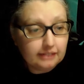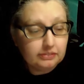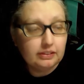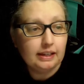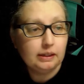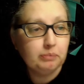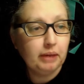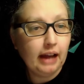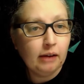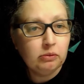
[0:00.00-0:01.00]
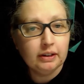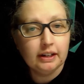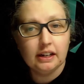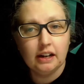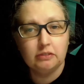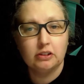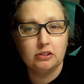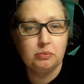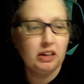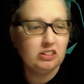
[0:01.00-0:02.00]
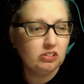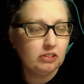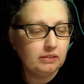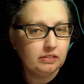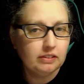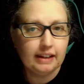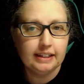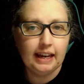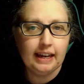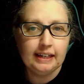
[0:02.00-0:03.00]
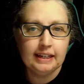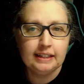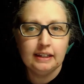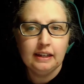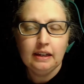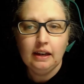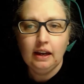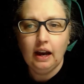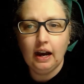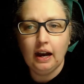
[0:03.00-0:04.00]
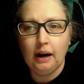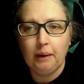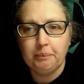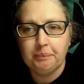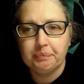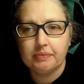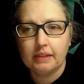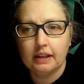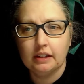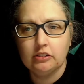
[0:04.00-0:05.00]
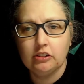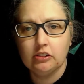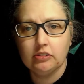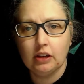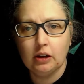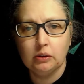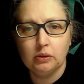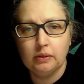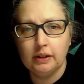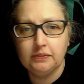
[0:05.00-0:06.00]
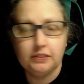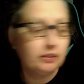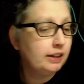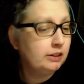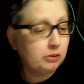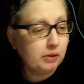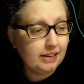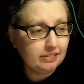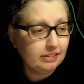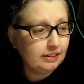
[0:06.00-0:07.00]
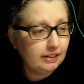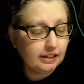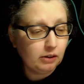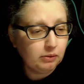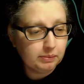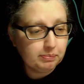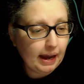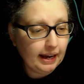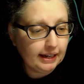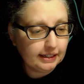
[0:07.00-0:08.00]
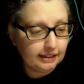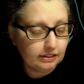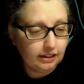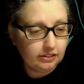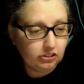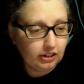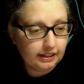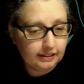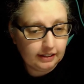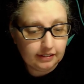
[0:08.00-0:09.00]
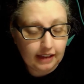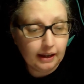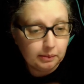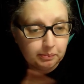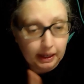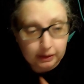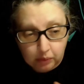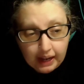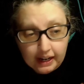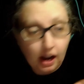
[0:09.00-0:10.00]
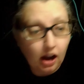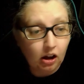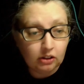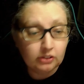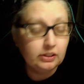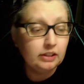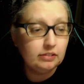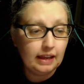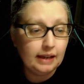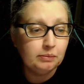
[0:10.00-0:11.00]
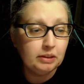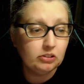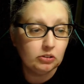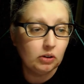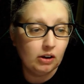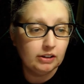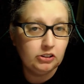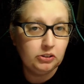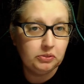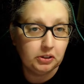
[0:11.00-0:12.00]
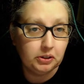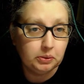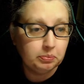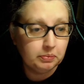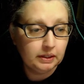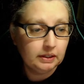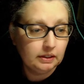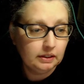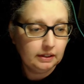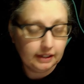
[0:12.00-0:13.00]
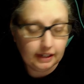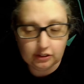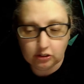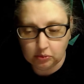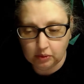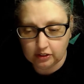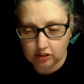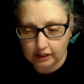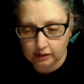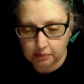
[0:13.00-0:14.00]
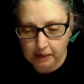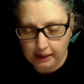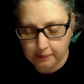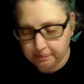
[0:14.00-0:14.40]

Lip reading: seen, but I want to cover as much stuff as I can. Um, just so if you're interested in going back and checking these out. And by the way, all the segments are on YouTube in case you want to check them out.